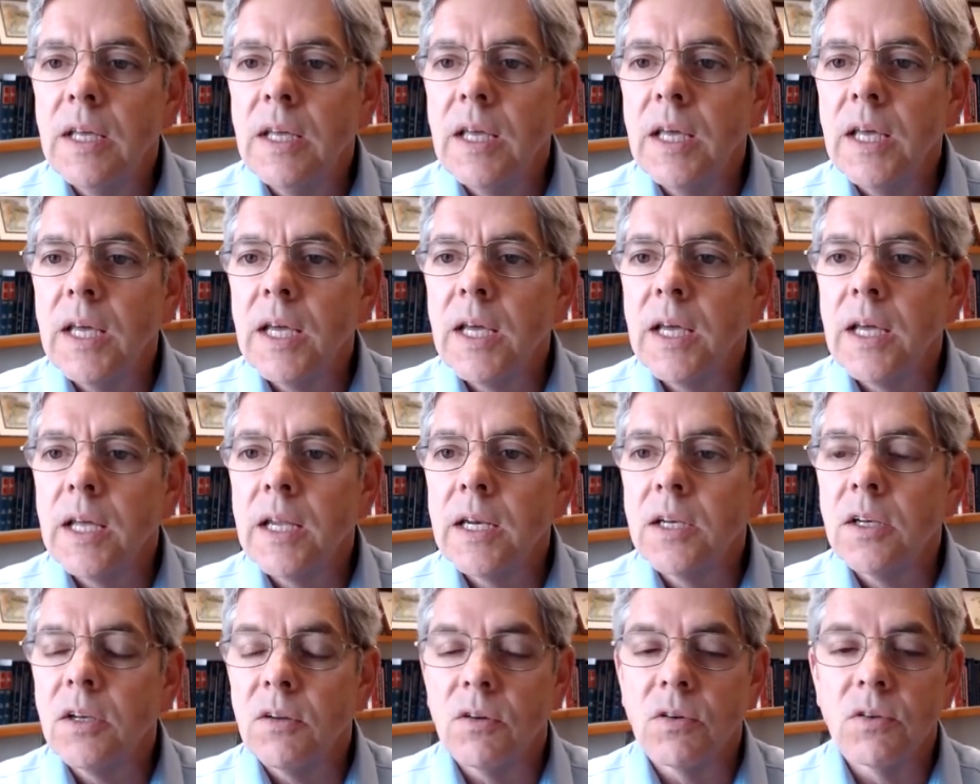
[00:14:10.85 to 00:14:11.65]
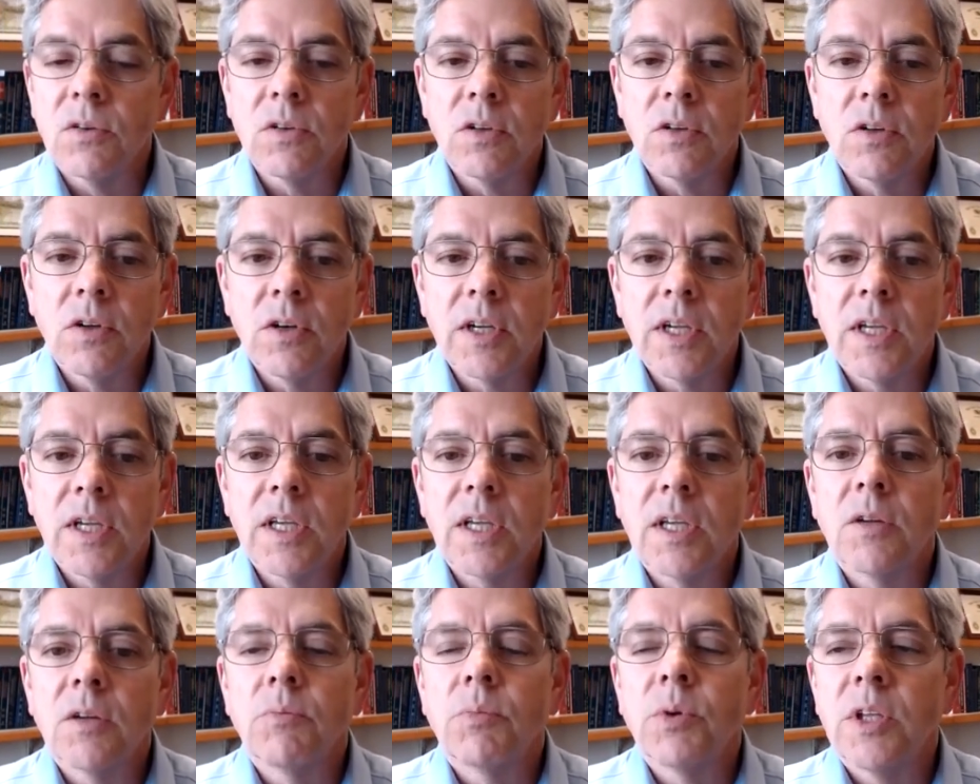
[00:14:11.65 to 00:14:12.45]
and you're
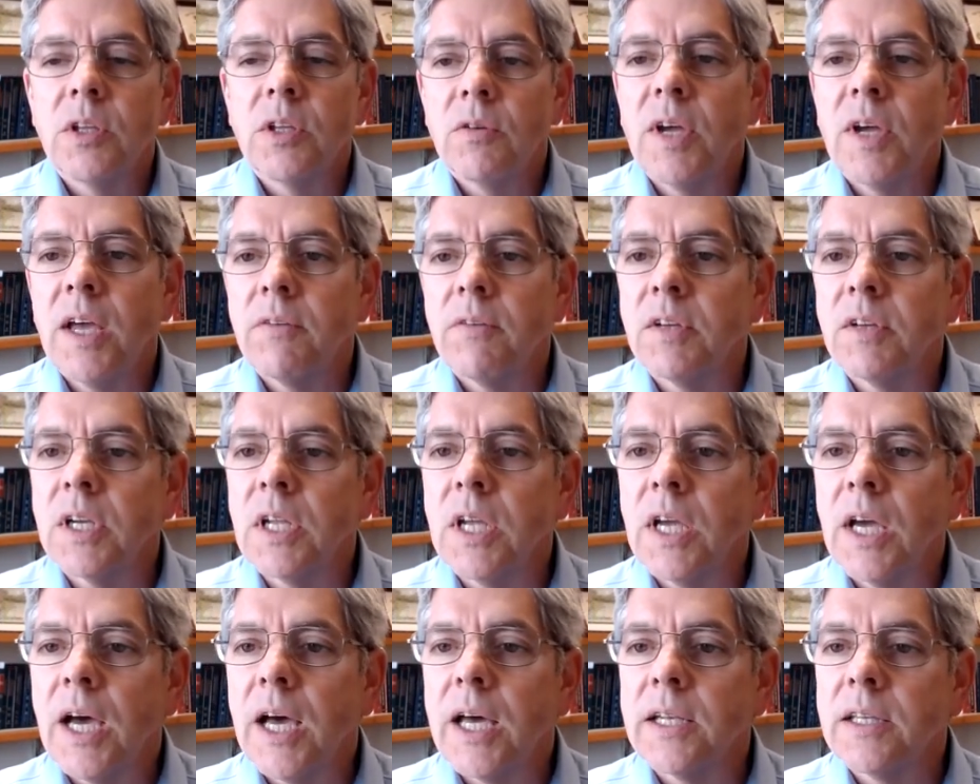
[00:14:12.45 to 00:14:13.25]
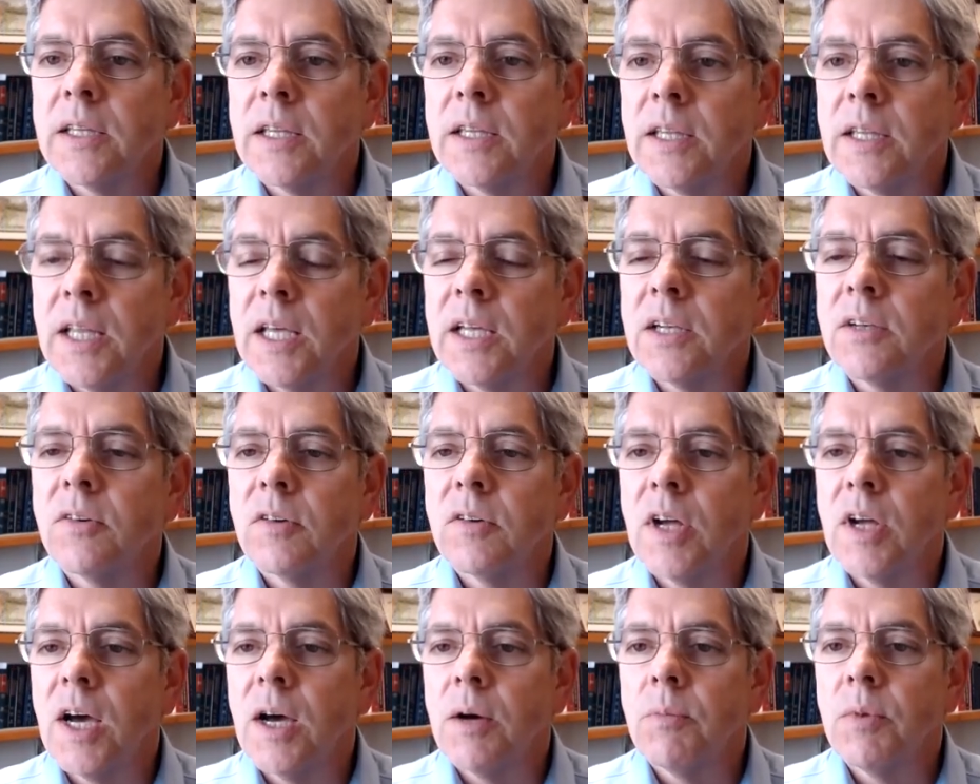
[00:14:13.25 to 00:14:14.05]
looking, but you haven't got that
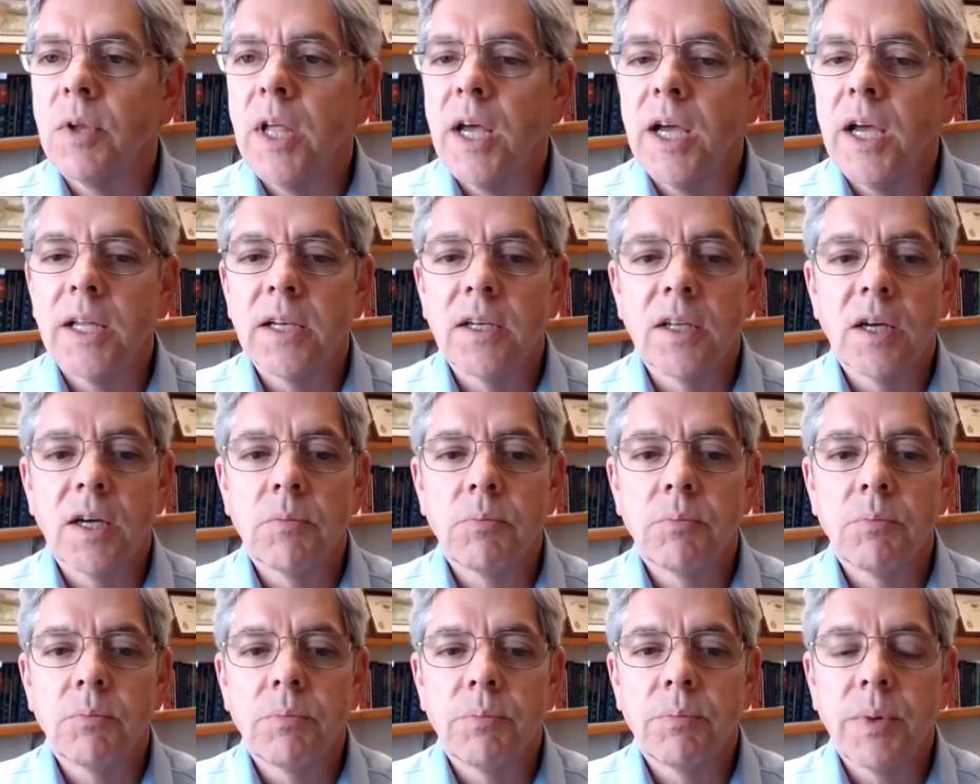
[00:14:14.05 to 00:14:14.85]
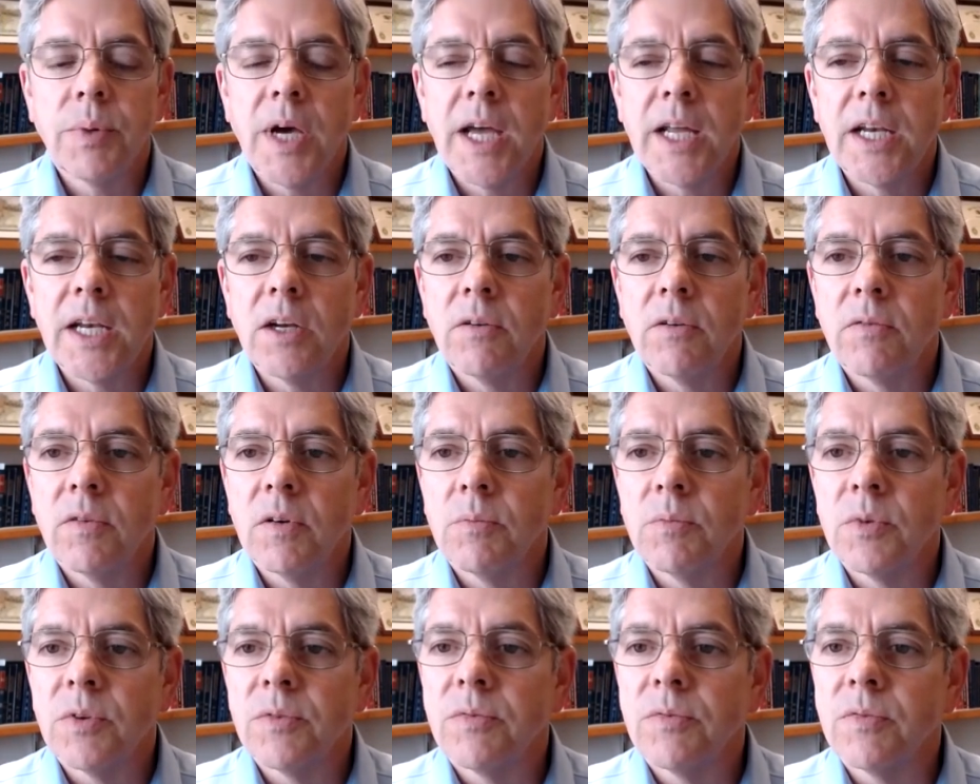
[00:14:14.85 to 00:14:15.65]
job lined up by
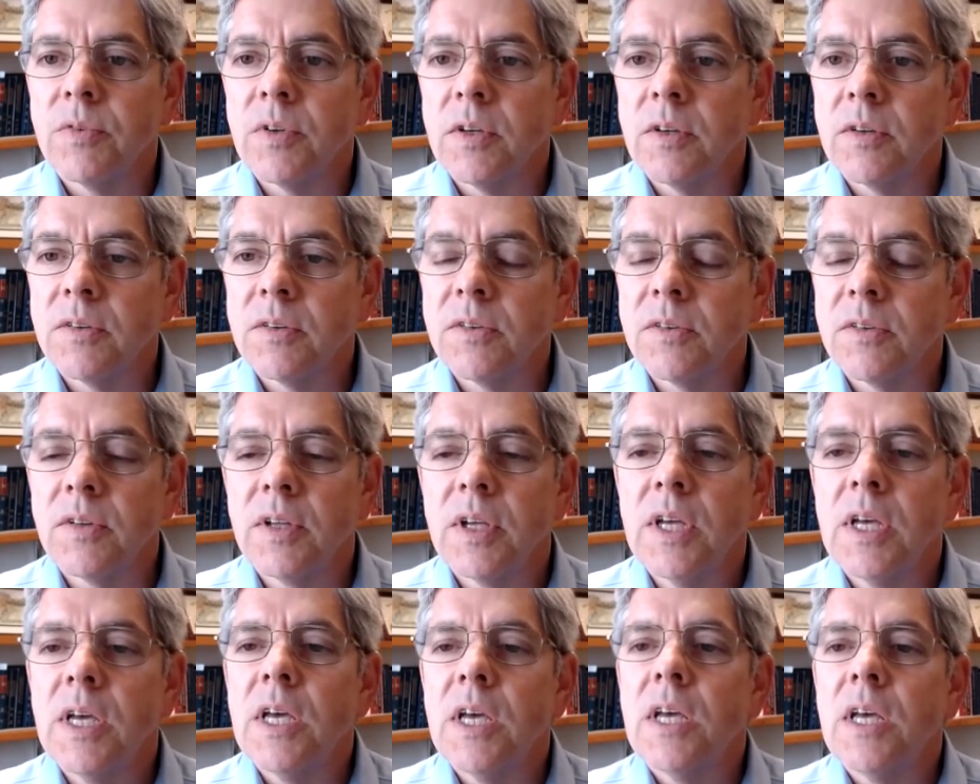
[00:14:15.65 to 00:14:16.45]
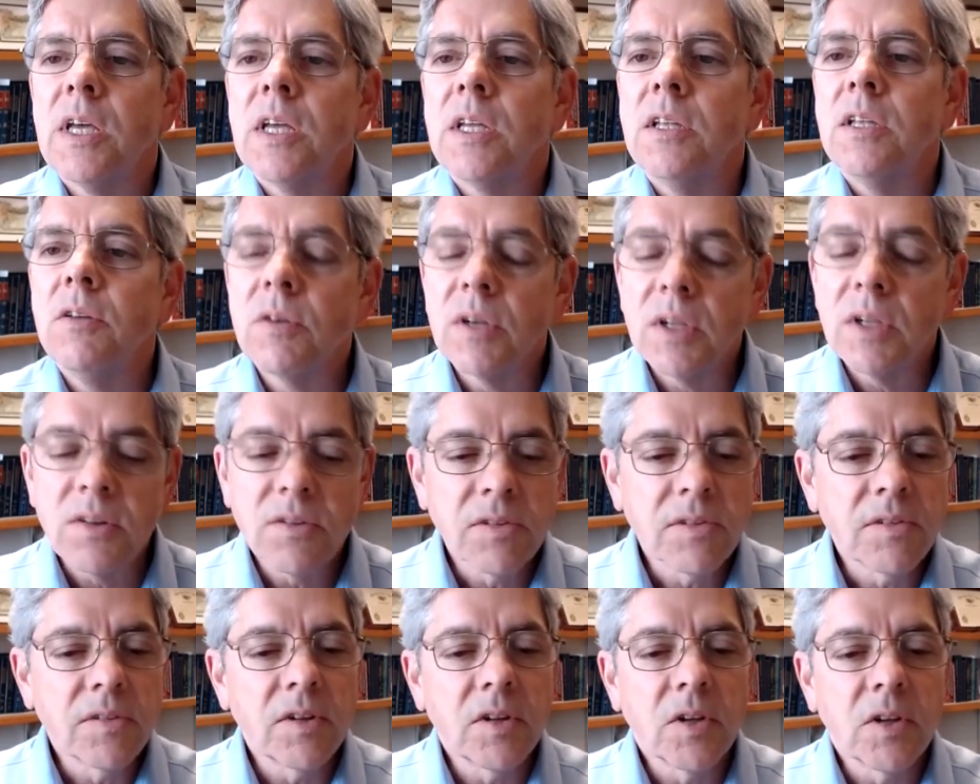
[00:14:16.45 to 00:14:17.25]
November 1st, you can
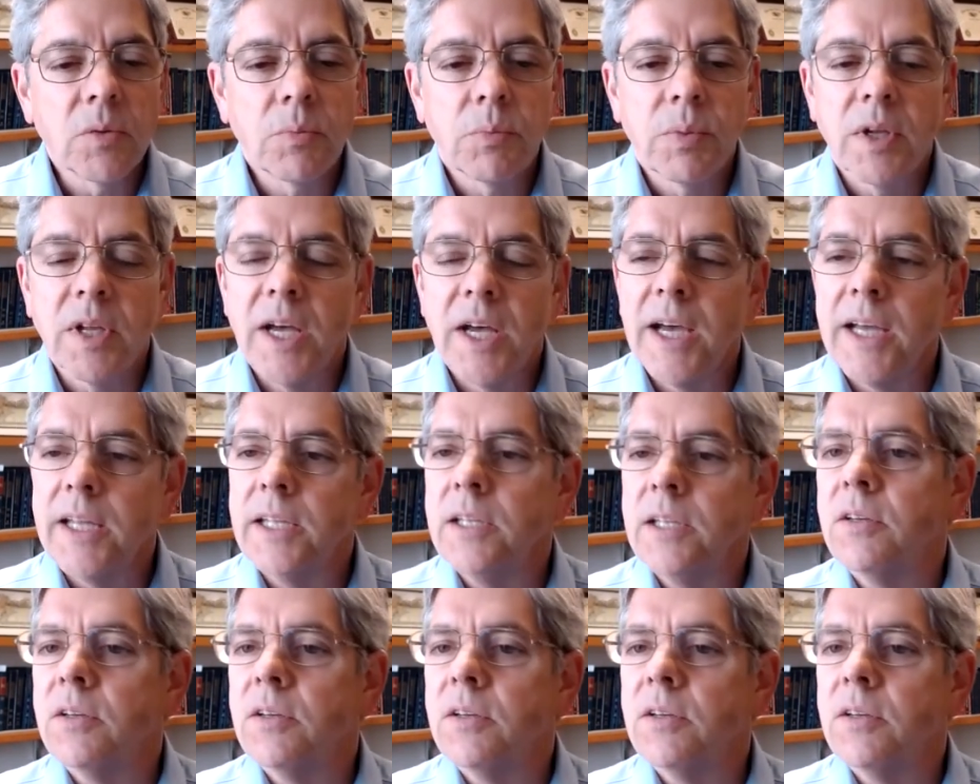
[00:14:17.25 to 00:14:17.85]
still apply.